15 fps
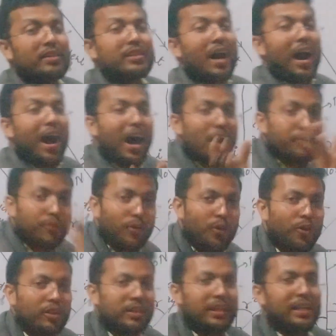all
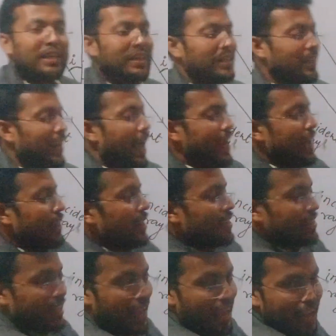four things lie on the
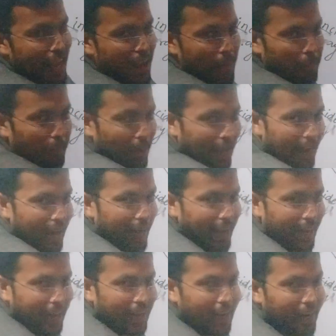same
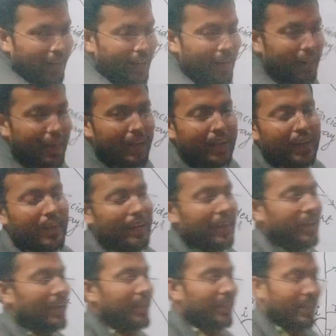plane.
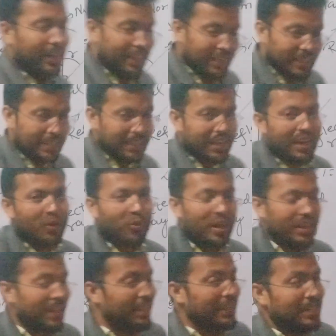That this is the known
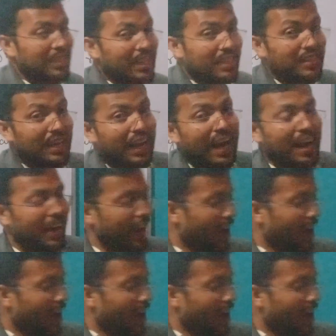as this is the second